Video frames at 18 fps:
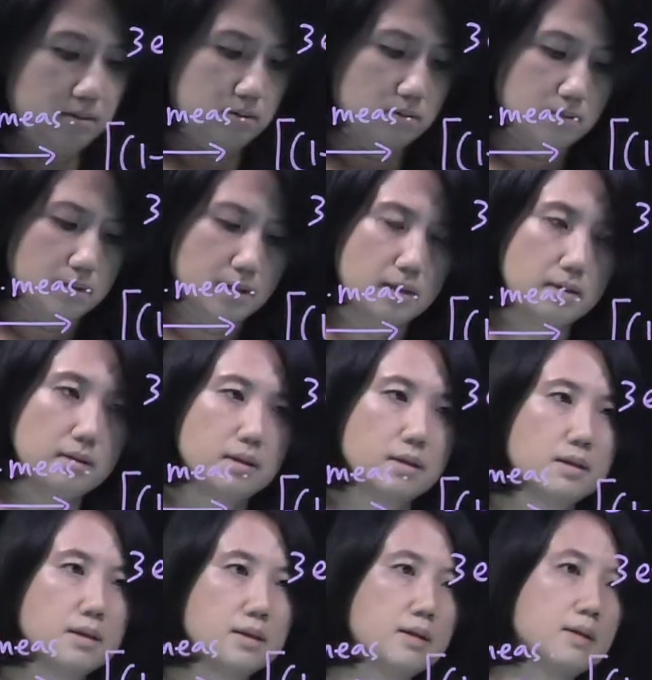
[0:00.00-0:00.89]
Okay.
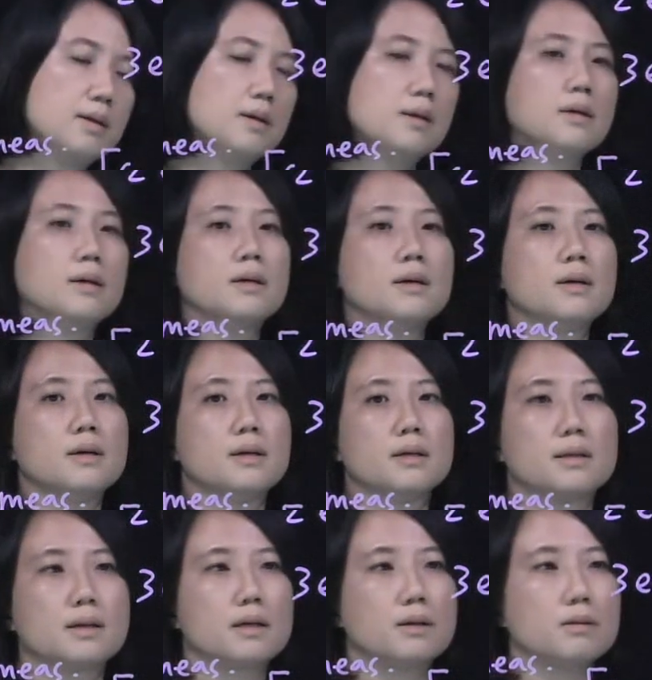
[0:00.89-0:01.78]

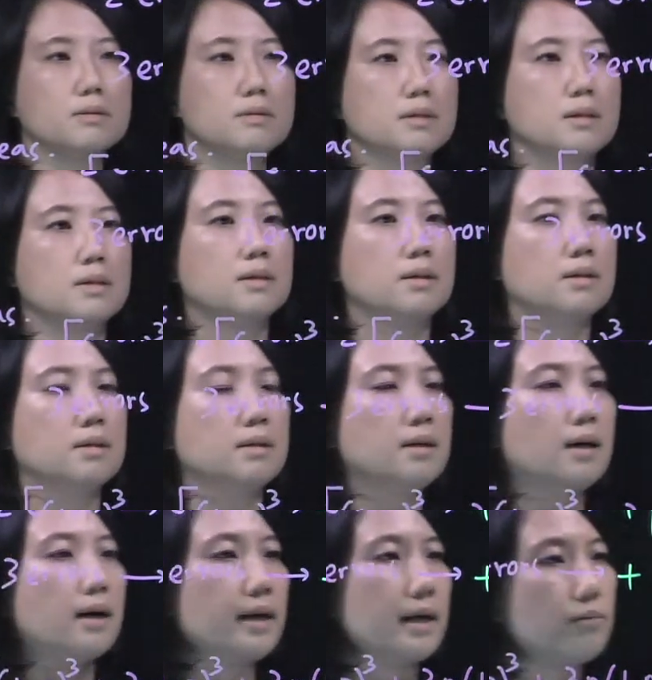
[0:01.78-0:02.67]
Now,
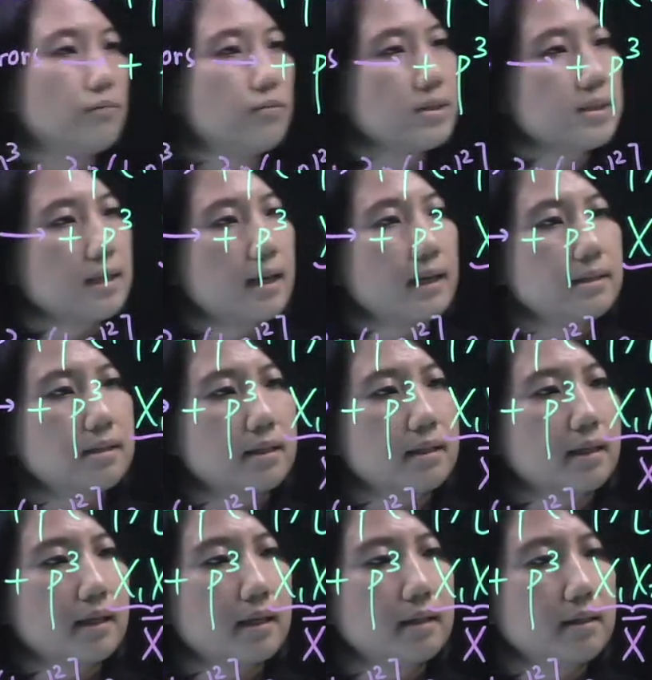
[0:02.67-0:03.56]
I emphasize
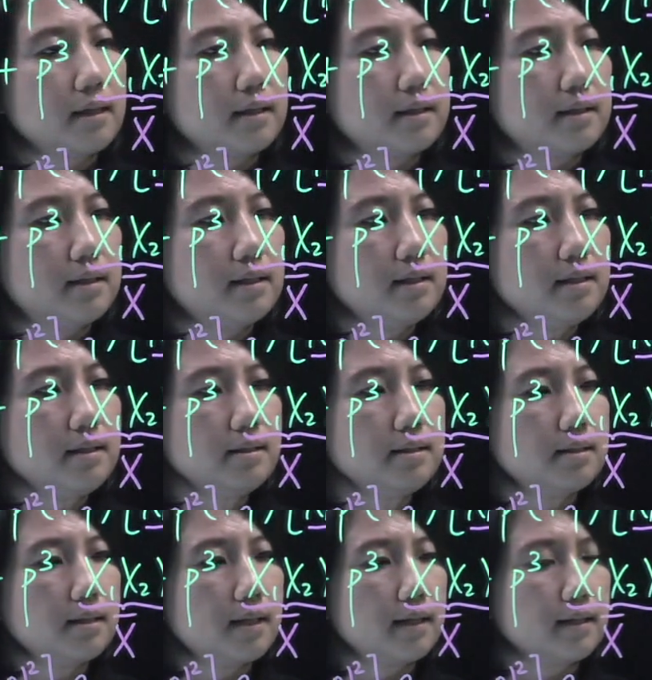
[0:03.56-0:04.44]
again that
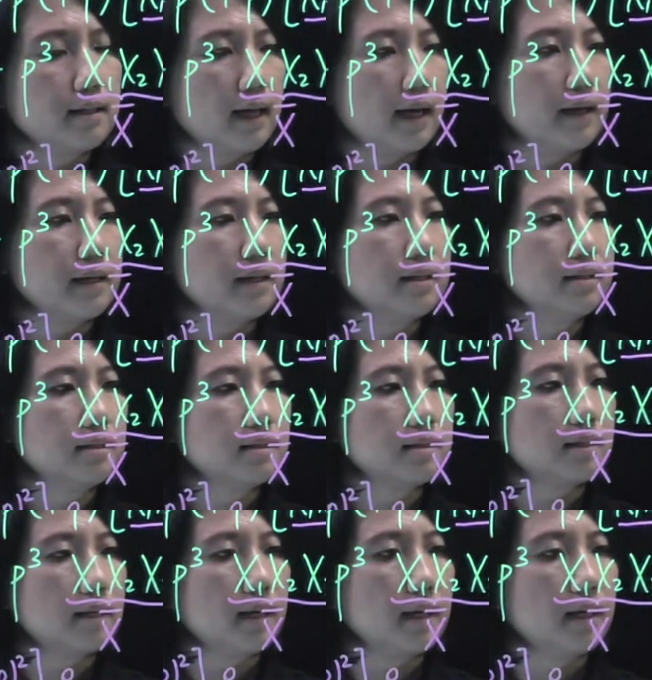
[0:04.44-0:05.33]
this entire
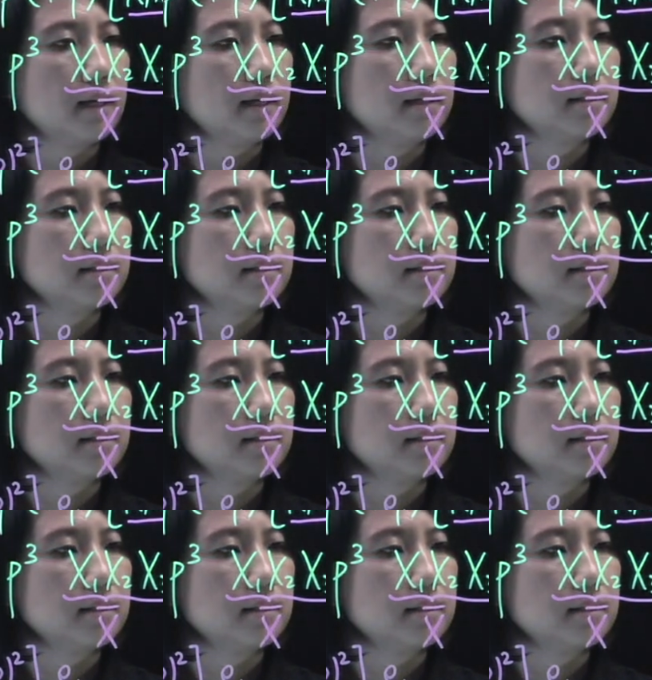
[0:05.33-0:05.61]
state